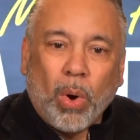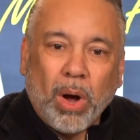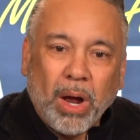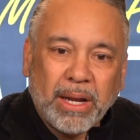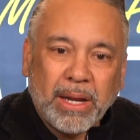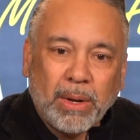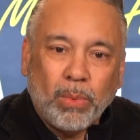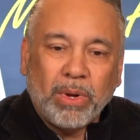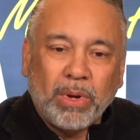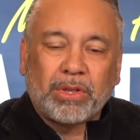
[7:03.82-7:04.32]

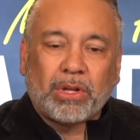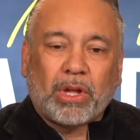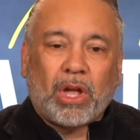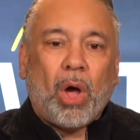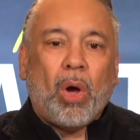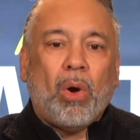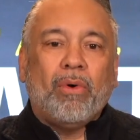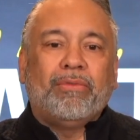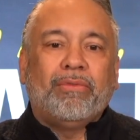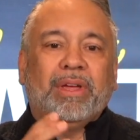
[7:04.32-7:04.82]
with
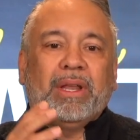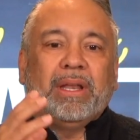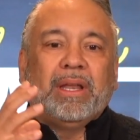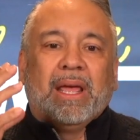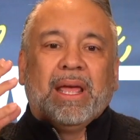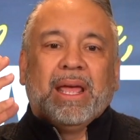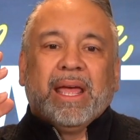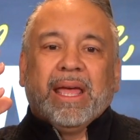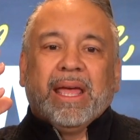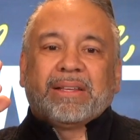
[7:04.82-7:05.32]
COVID,
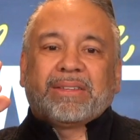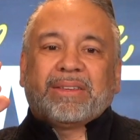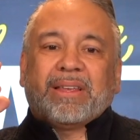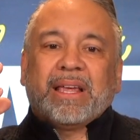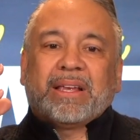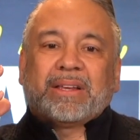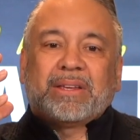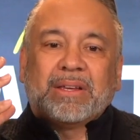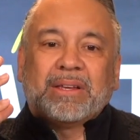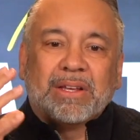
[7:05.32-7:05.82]
it's
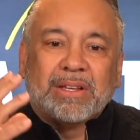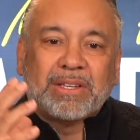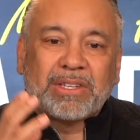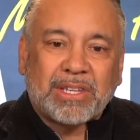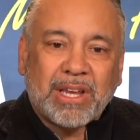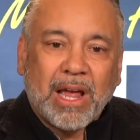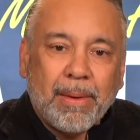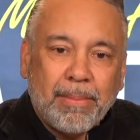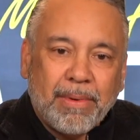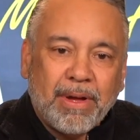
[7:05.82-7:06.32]
like
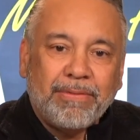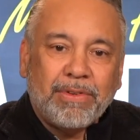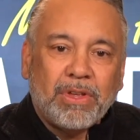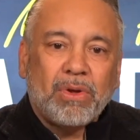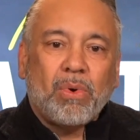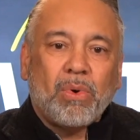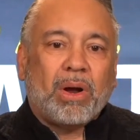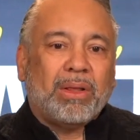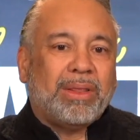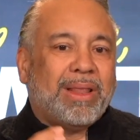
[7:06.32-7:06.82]
some of you
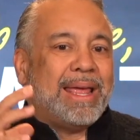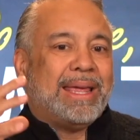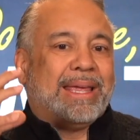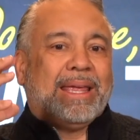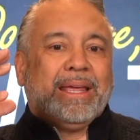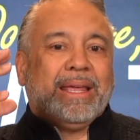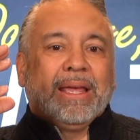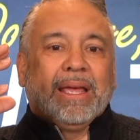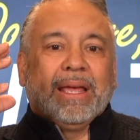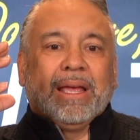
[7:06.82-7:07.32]
are like,
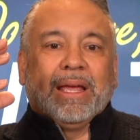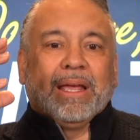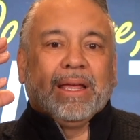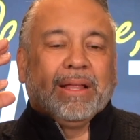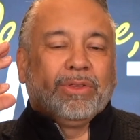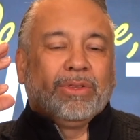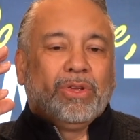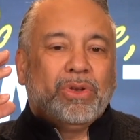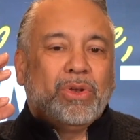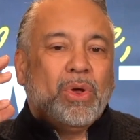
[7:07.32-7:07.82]

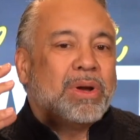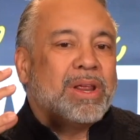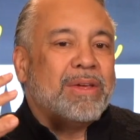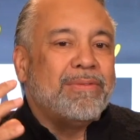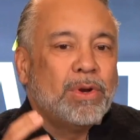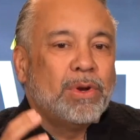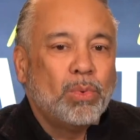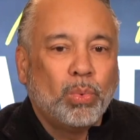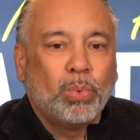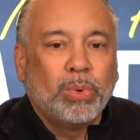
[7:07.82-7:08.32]
you don't
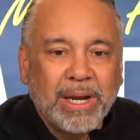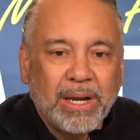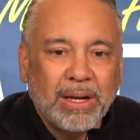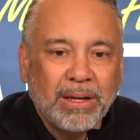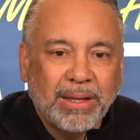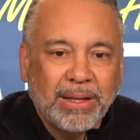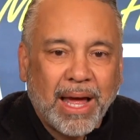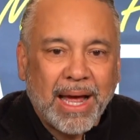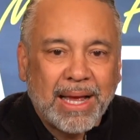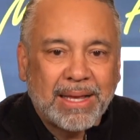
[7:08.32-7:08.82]
even
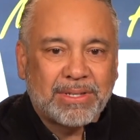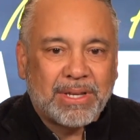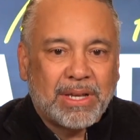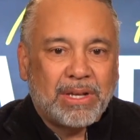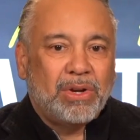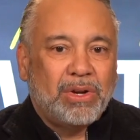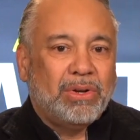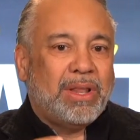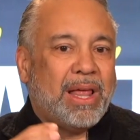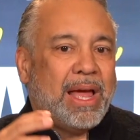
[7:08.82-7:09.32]
realize it.
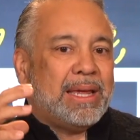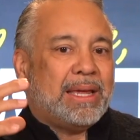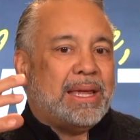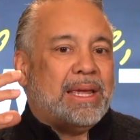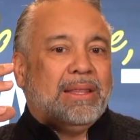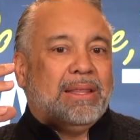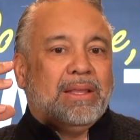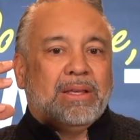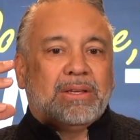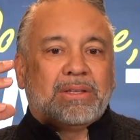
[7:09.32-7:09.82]
You're like
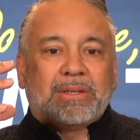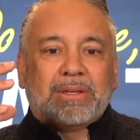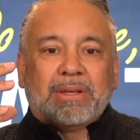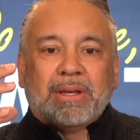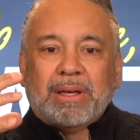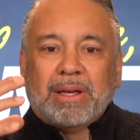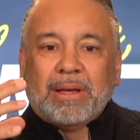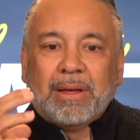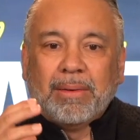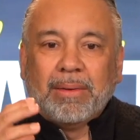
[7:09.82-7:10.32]
in this
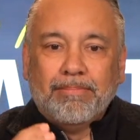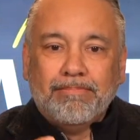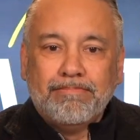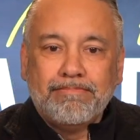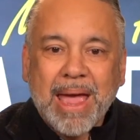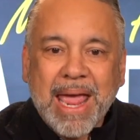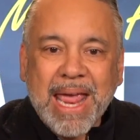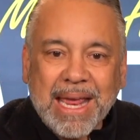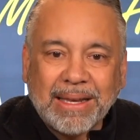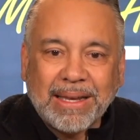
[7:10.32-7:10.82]

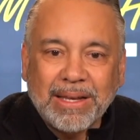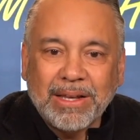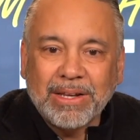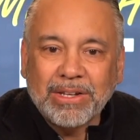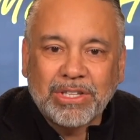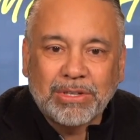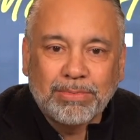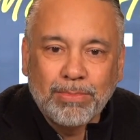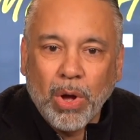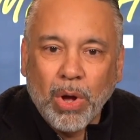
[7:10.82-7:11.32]

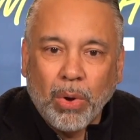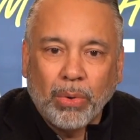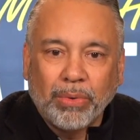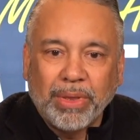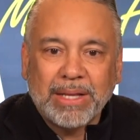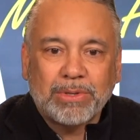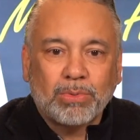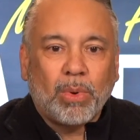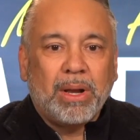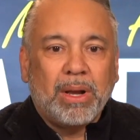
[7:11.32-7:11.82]
maintenance mode.
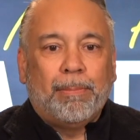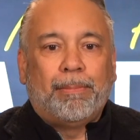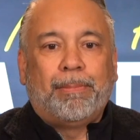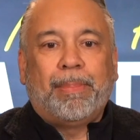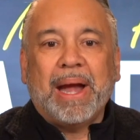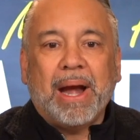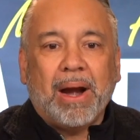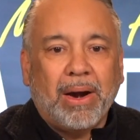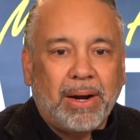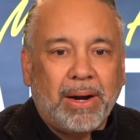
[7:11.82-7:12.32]
That's what a
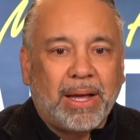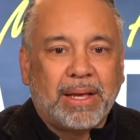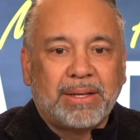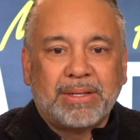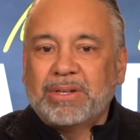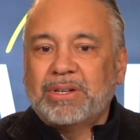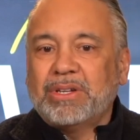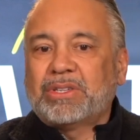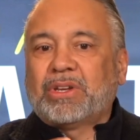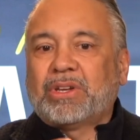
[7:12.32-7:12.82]
bear does. It
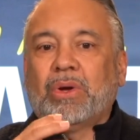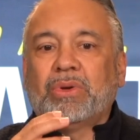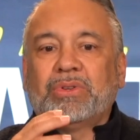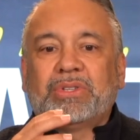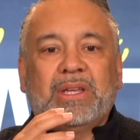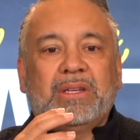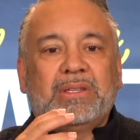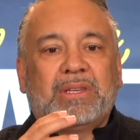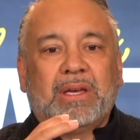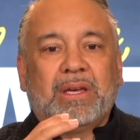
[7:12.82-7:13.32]
just goes
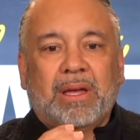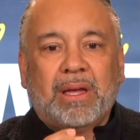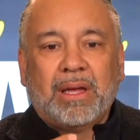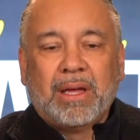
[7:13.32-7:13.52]
into